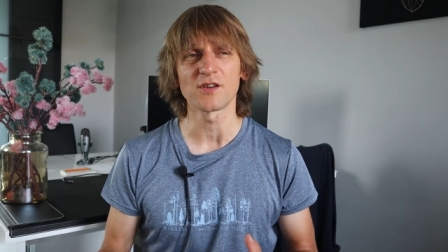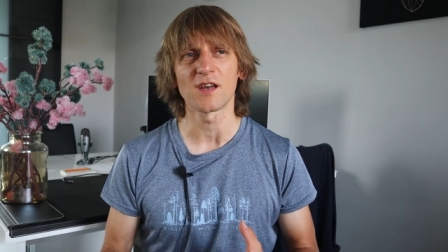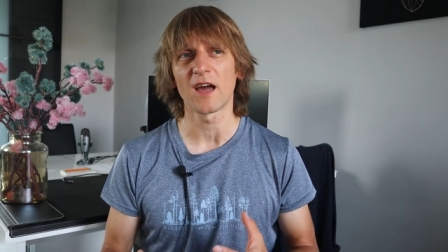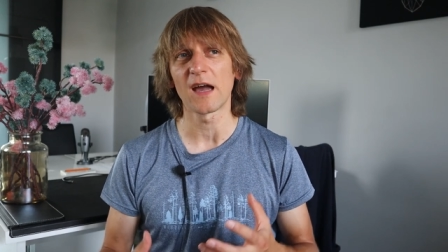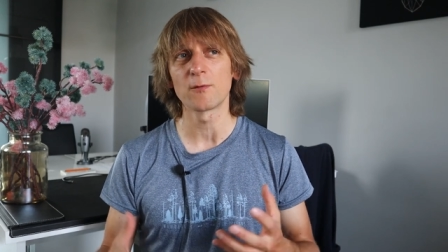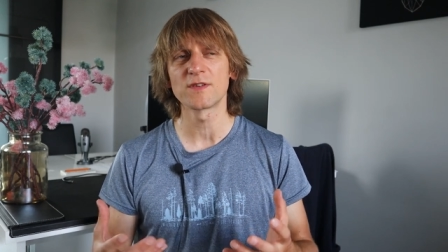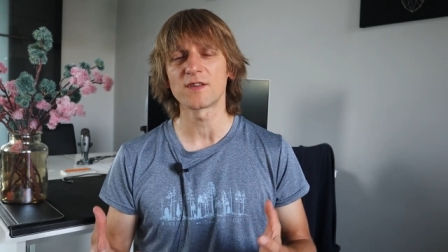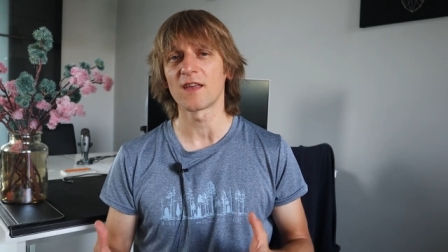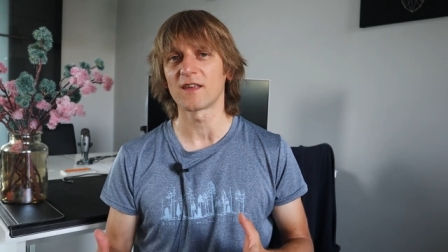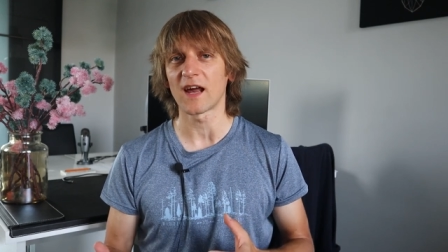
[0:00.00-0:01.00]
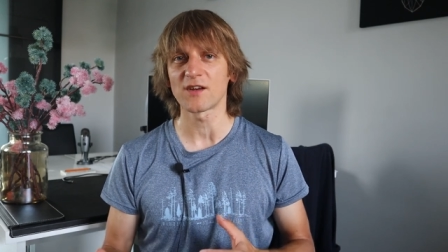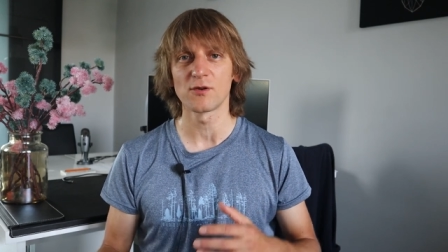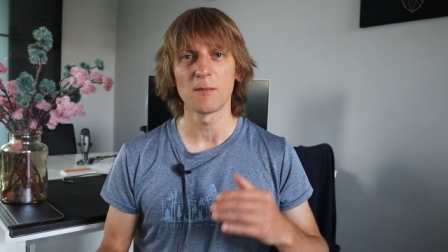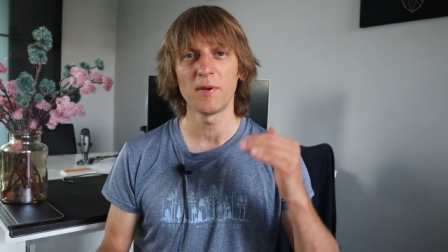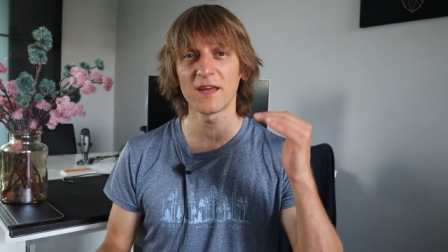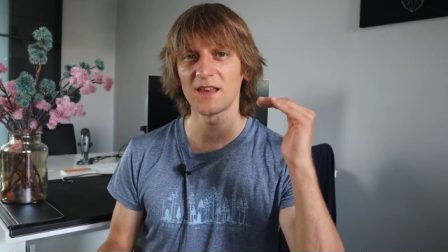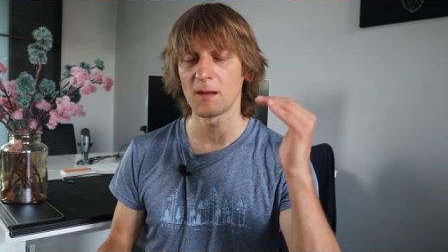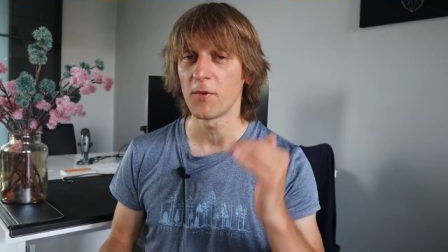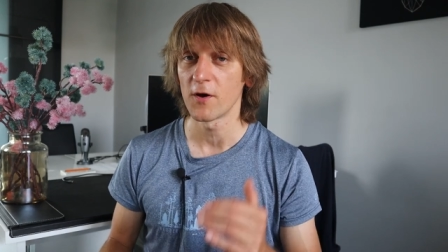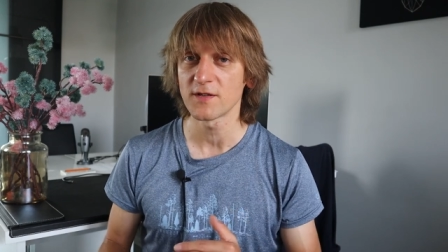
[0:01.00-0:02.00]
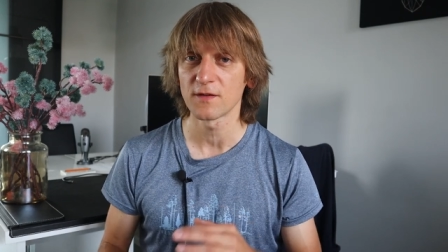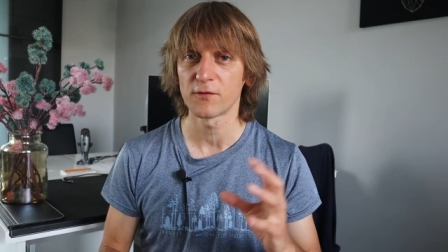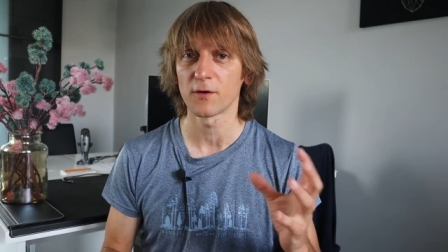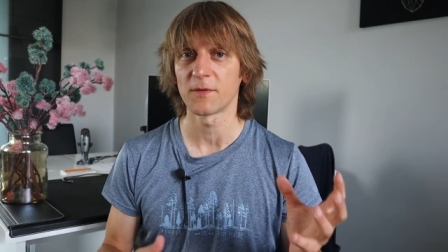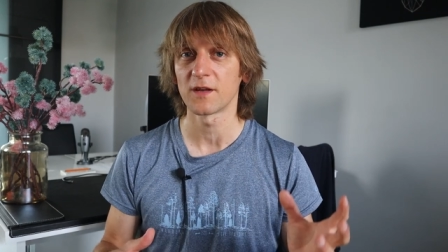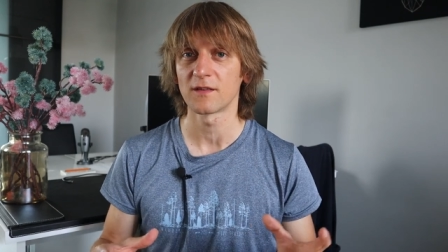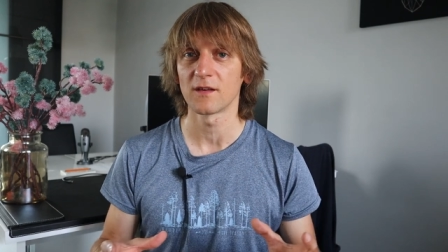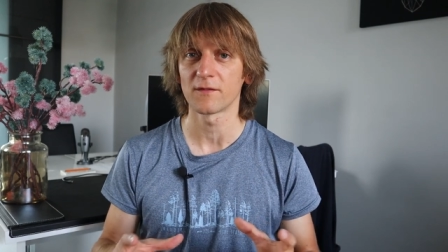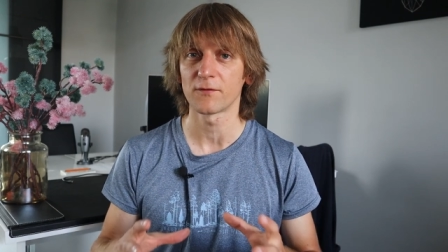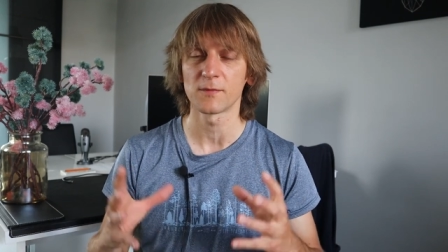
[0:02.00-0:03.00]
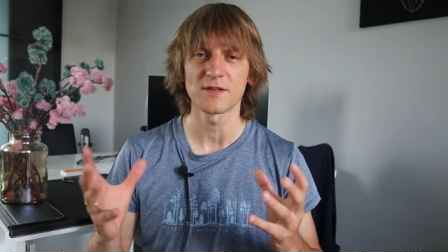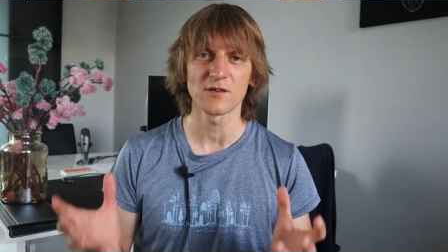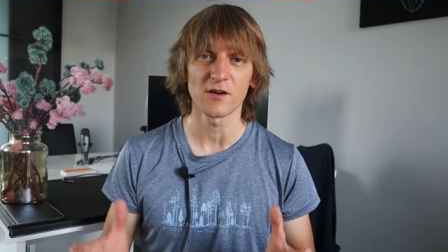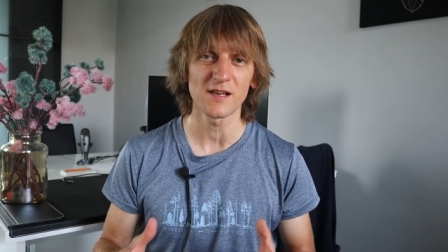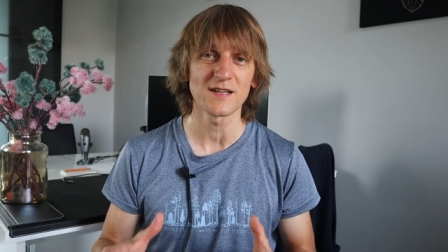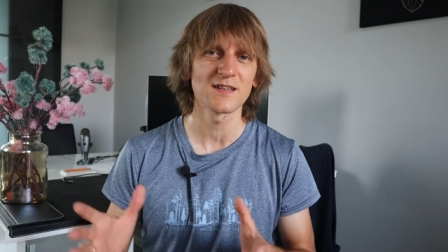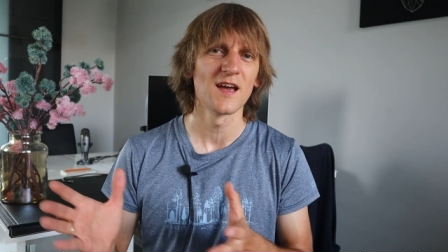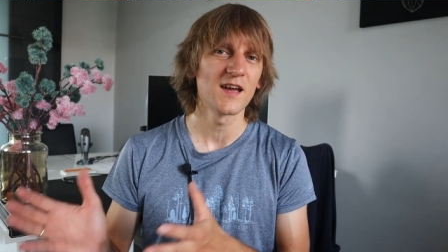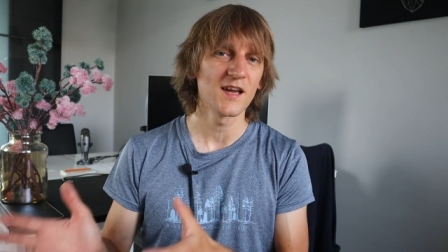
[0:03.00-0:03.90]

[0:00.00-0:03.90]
And I would say that actually picking the person from the, uh, from the start list